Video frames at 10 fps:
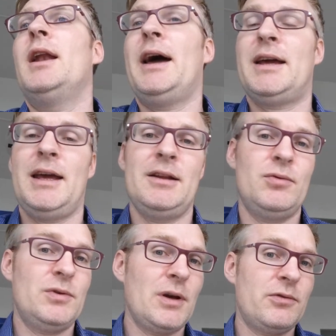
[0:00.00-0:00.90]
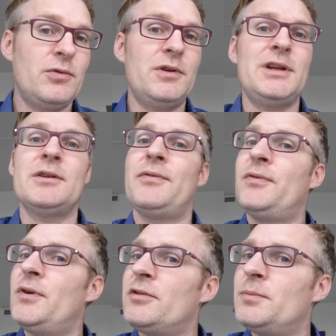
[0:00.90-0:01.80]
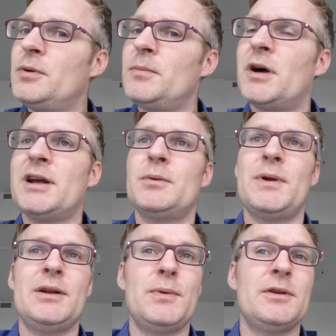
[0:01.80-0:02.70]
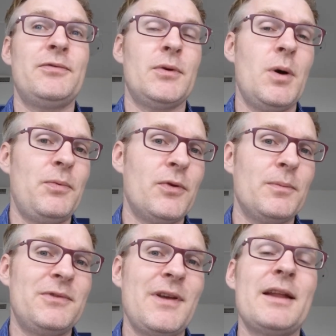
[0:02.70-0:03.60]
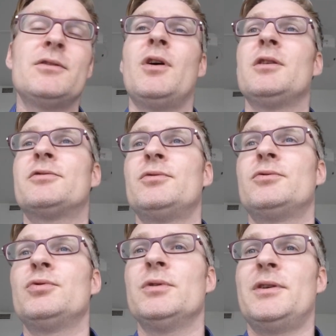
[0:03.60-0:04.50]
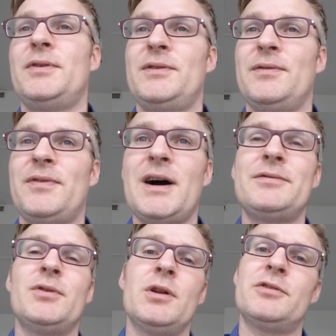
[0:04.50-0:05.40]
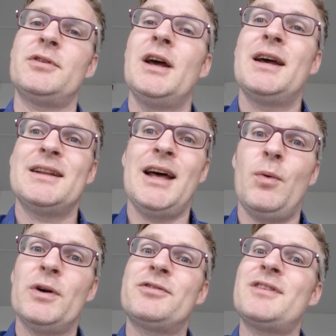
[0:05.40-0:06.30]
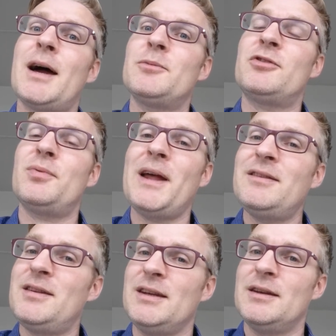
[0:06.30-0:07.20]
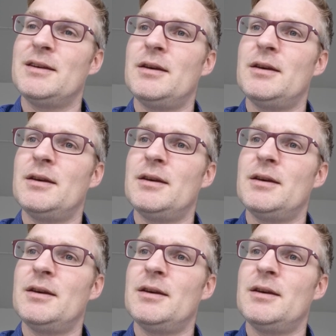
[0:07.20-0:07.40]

Like in two thousand thirteen, the first bull market, when it went up from ten dollars to two hundred fifty-five dollars, that was times twenty.